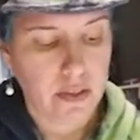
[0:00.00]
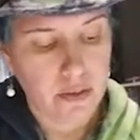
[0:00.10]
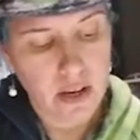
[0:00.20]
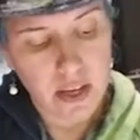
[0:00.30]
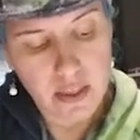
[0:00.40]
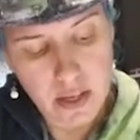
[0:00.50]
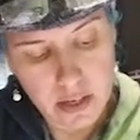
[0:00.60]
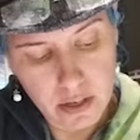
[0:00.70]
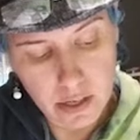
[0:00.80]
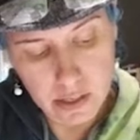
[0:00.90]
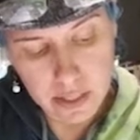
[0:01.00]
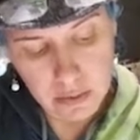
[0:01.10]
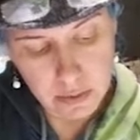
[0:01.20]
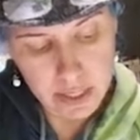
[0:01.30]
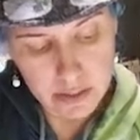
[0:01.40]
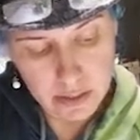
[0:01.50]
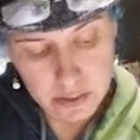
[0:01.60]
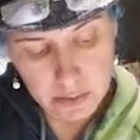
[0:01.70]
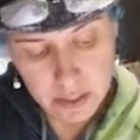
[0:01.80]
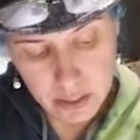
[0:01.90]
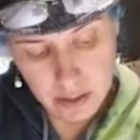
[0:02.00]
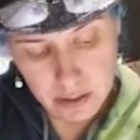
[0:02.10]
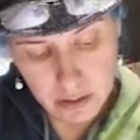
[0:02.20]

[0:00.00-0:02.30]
And then I'll erase this one here.